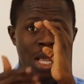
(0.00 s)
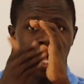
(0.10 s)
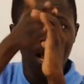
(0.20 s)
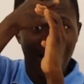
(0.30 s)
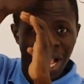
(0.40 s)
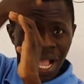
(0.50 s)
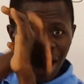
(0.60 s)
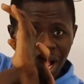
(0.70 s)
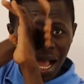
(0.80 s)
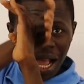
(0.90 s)
So we are
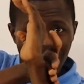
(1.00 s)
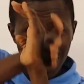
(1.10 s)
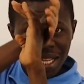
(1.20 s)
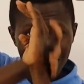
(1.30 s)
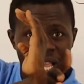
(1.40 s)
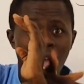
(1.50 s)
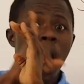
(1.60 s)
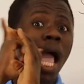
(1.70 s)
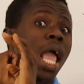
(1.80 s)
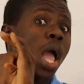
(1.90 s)
going to in effect
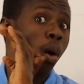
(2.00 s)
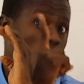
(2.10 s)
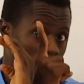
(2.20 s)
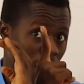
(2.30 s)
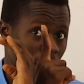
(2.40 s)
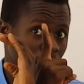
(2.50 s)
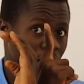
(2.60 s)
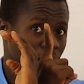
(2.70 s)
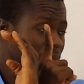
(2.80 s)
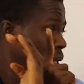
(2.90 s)
have
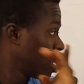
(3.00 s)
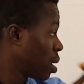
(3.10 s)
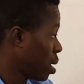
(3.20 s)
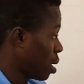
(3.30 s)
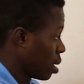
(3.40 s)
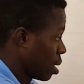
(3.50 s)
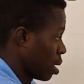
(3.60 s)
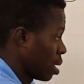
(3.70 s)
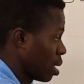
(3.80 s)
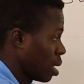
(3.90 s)
negative 1.
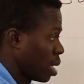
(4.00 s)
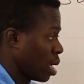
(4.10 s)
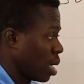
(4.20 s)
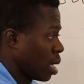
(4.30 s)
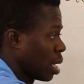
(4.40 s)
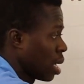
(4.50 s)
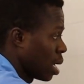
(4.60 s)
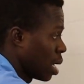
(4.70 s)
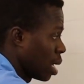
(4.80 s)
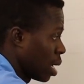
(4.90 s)

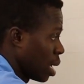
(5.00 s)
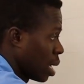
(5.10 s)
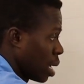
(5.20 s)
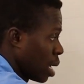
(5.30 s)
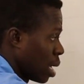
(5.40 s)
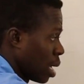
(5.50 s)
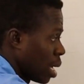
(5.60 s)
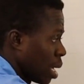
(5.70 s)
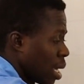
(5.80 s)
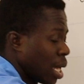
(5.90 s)
Then inside
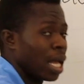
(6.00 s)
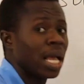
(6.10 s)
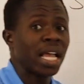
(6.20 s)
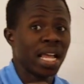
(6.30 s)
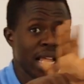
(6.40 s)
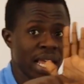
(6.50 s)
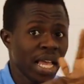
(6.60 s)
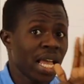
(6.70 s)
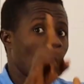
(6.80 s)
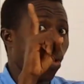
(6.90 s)
the square root
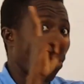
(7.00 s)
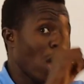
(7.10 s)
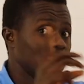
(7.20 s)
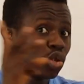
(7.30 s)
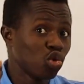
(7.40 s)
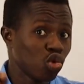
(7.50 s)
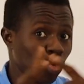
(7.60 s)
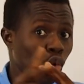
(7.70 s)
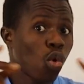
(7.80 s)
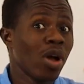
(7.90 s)
sign, we have
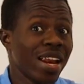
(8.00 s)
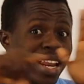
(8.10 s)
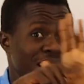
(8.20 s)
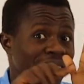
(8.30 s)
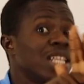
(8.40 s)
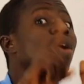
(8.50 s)
5 and 2.